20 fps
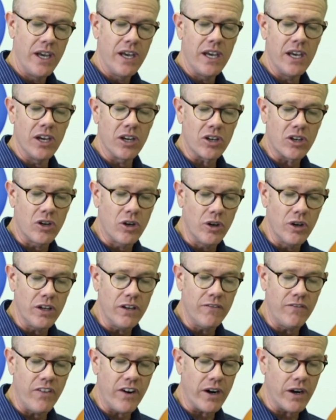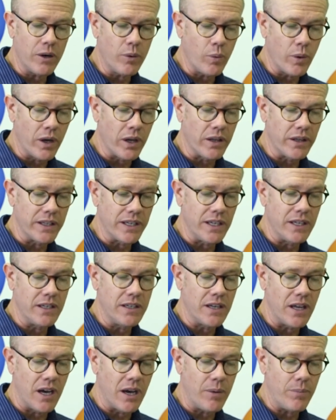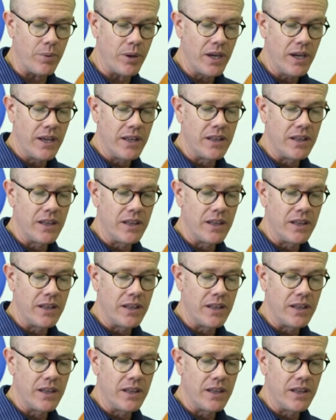it could very well end up